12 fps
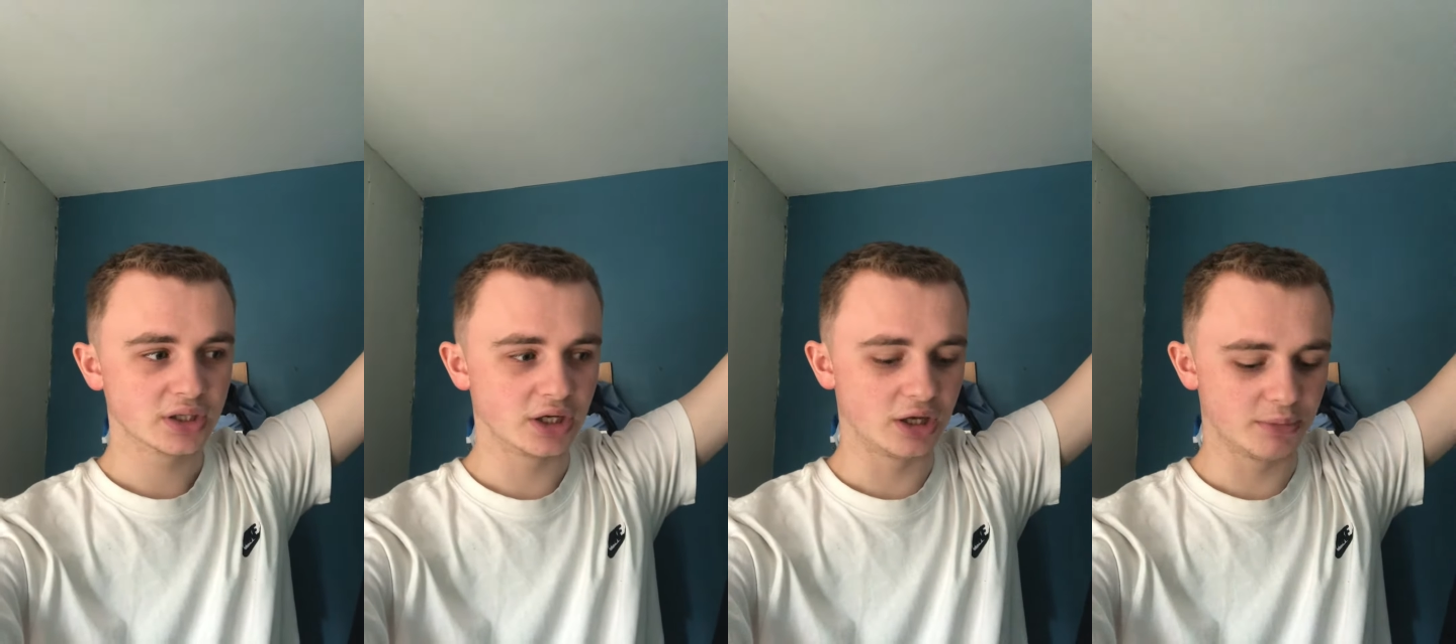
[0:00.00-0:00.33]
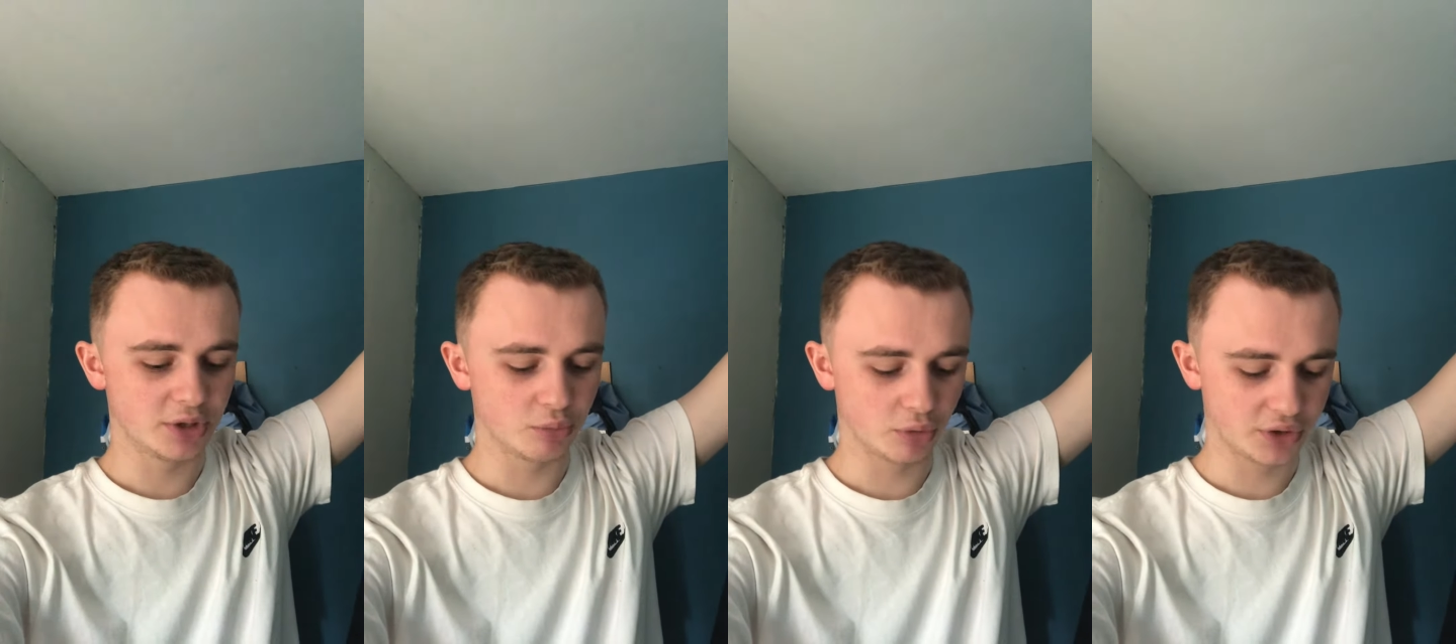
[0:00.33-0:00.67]
um,
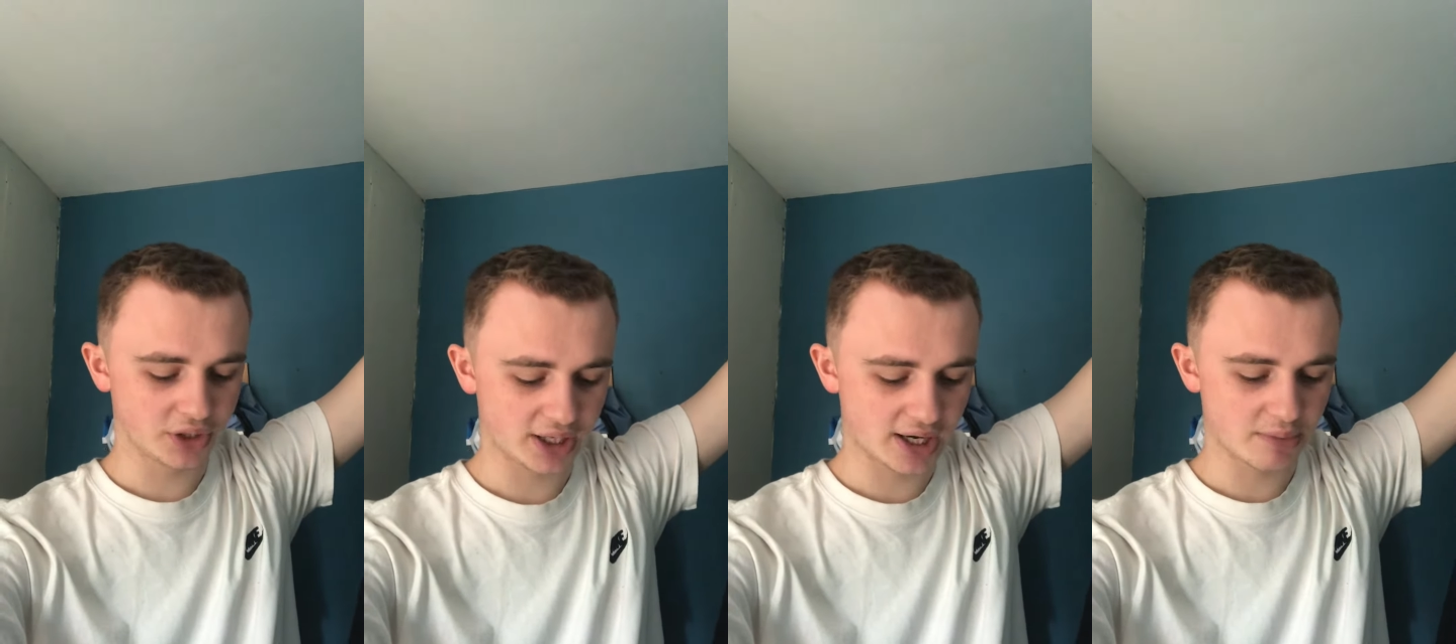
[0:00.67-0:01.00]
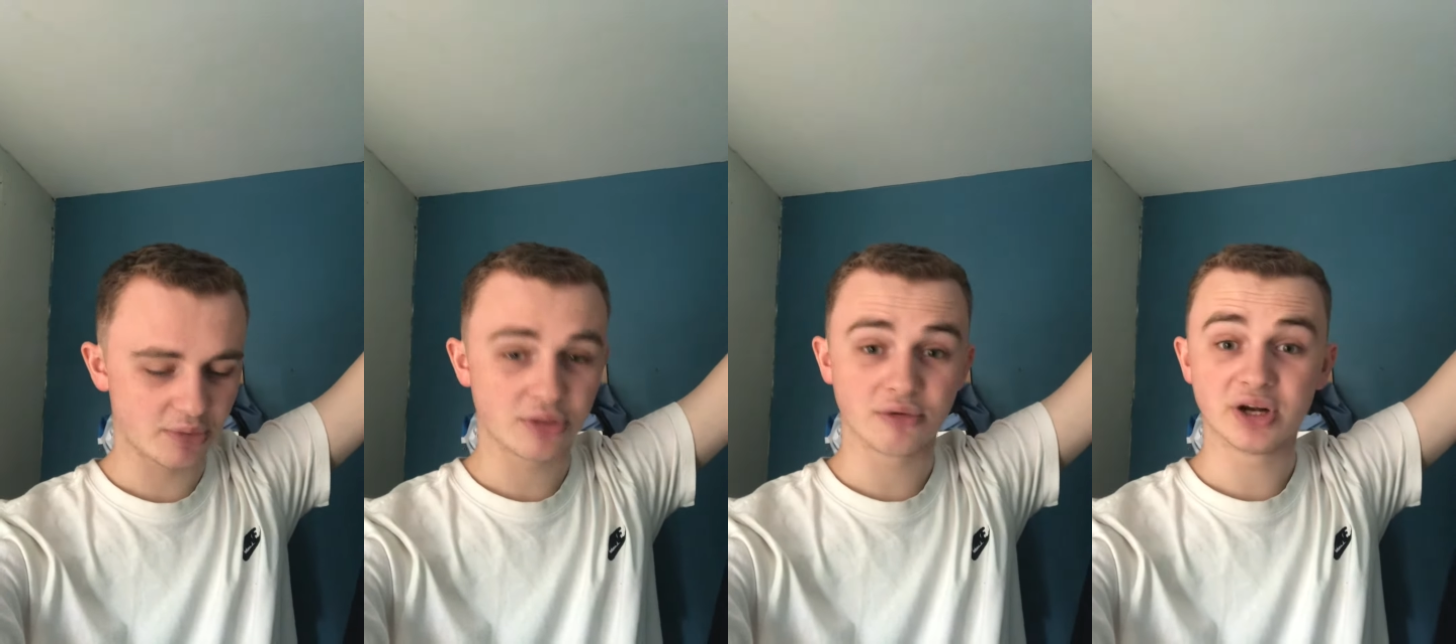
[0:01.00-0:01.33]
and they won the
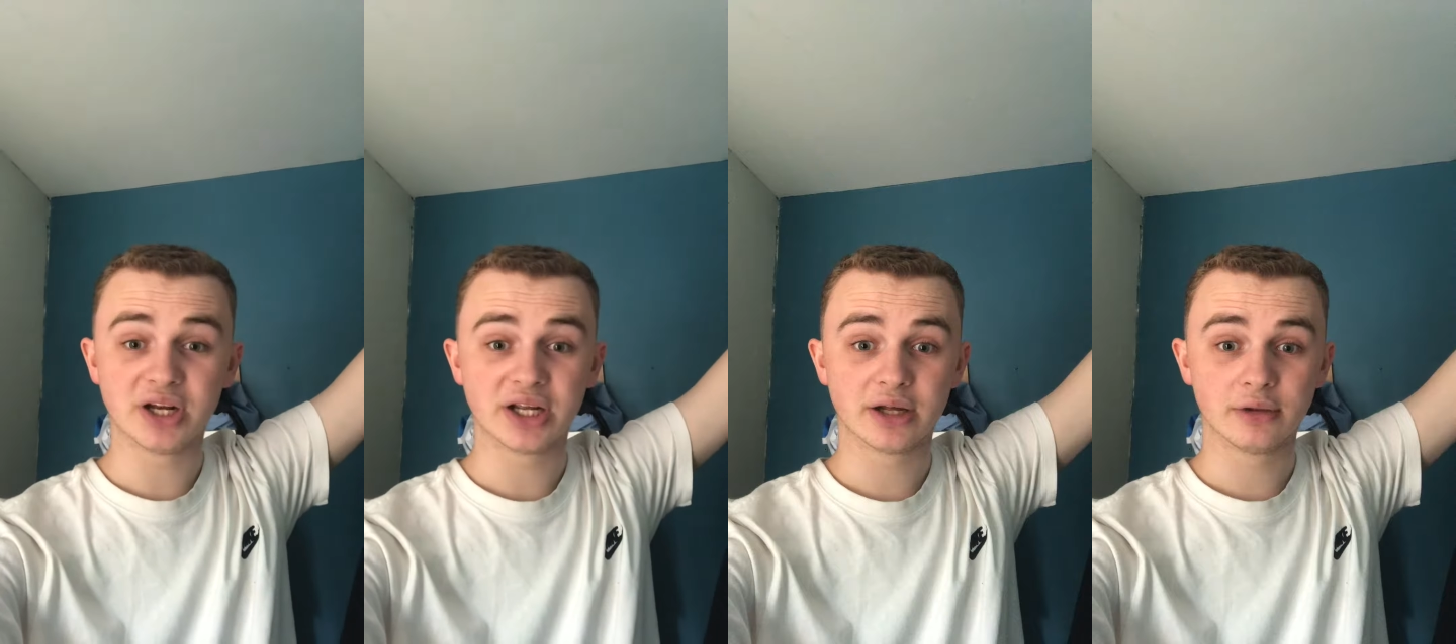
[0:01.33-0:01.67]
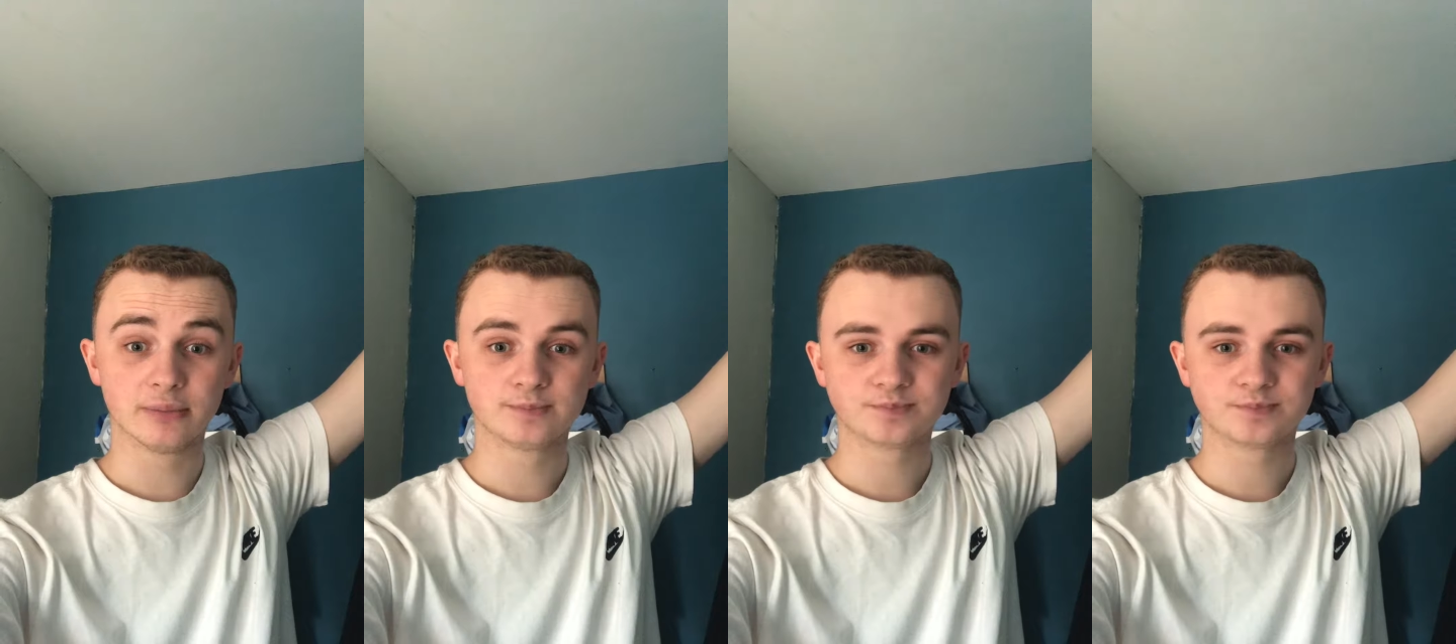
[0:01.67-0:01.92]
game three 0